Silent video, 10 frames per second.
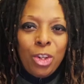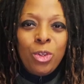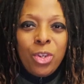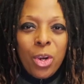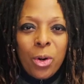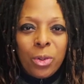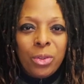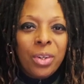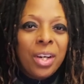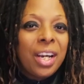you know,
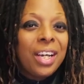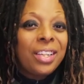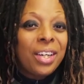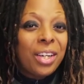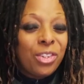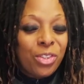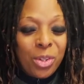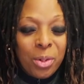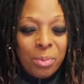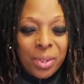the
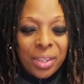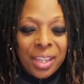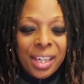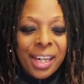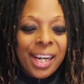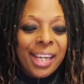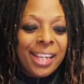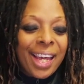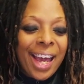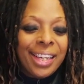consumer,
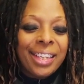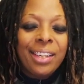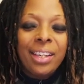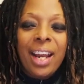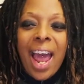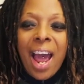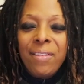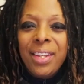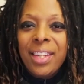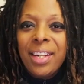that
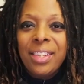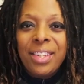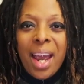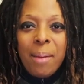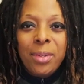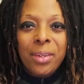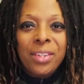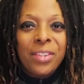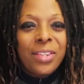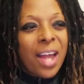having that adapter
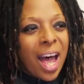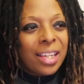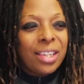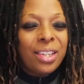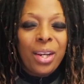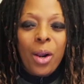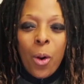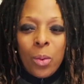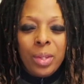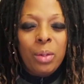is not the
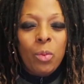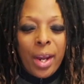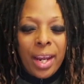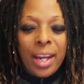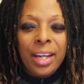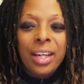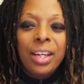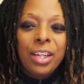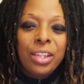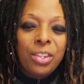only way
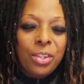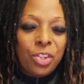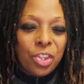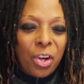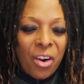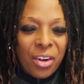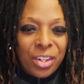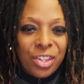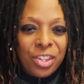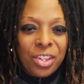to
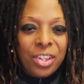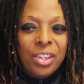charge